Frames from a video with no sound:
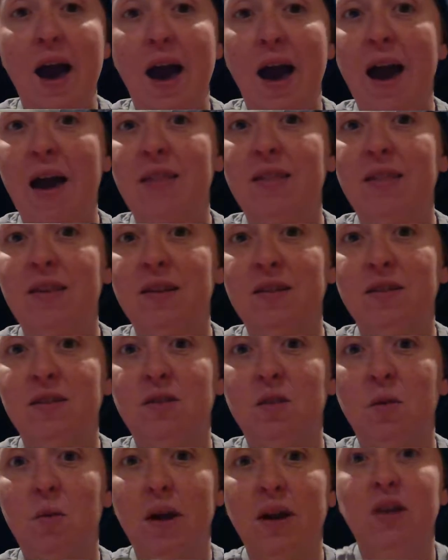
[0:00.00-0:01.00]
And this is
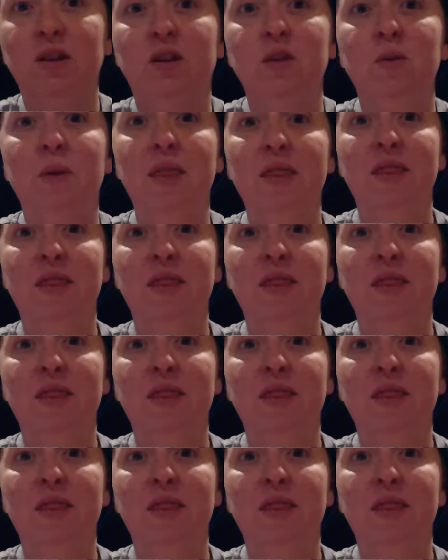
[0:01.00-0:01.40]
the way to do it.